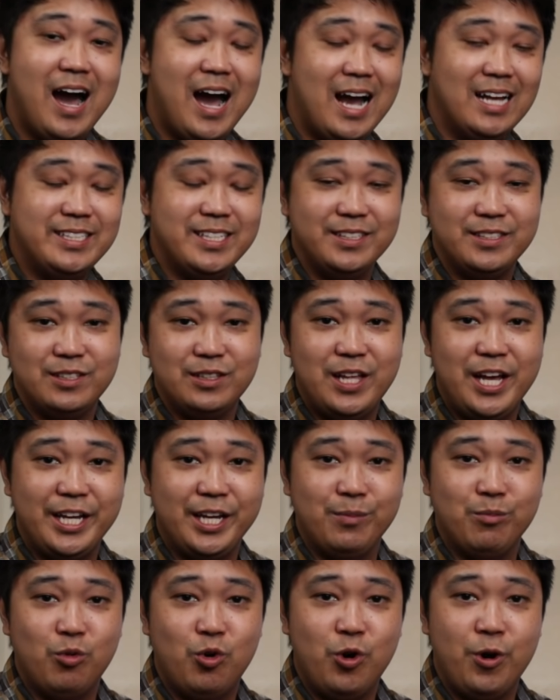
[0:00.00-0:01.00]
I tend to
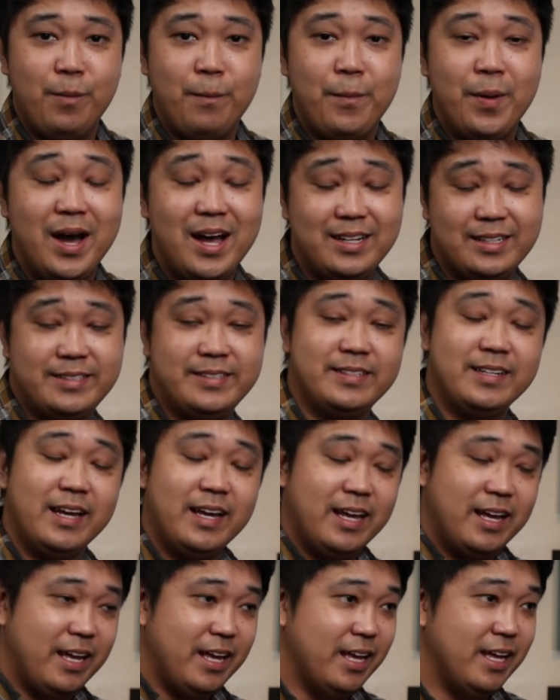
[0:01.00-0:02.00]
like it more, but
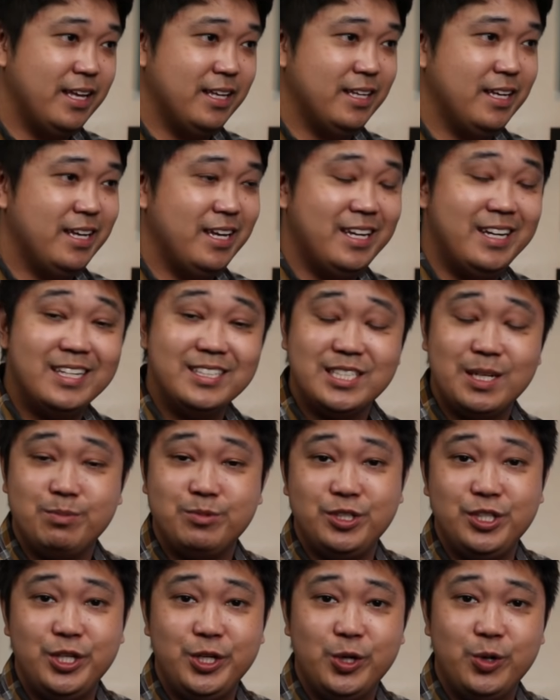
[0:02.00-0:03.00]
it, it is up
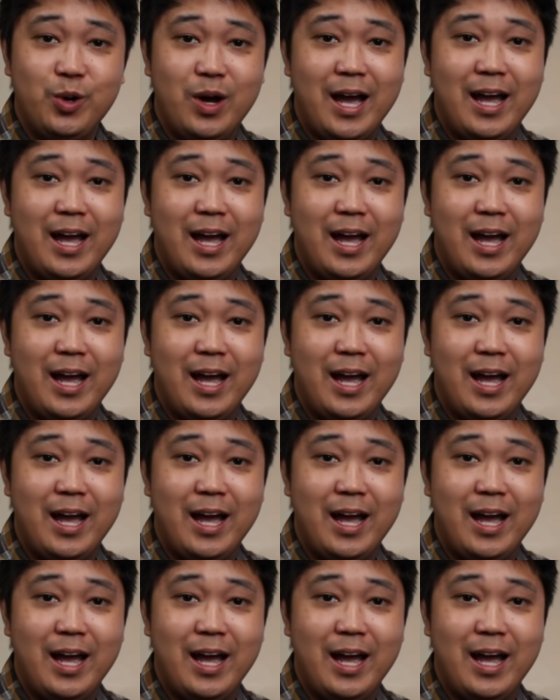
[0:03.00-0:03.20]
to you.